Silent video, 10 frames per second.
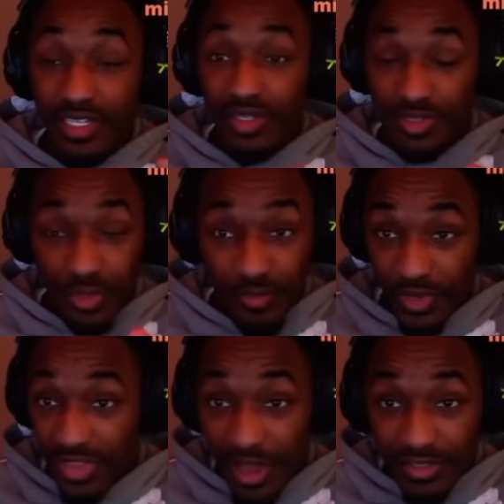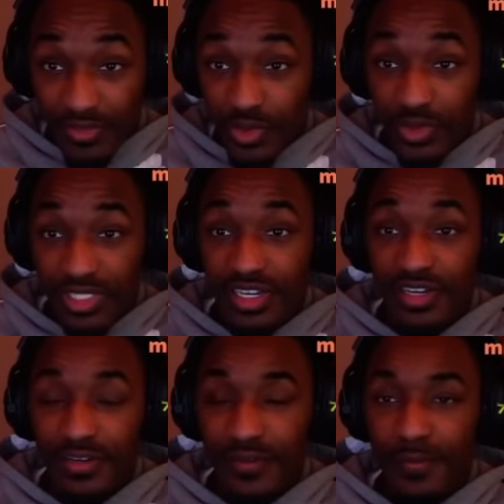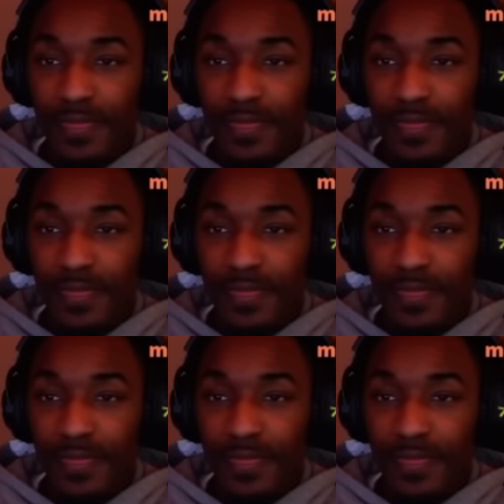literally it's over 1,000 viewers in there,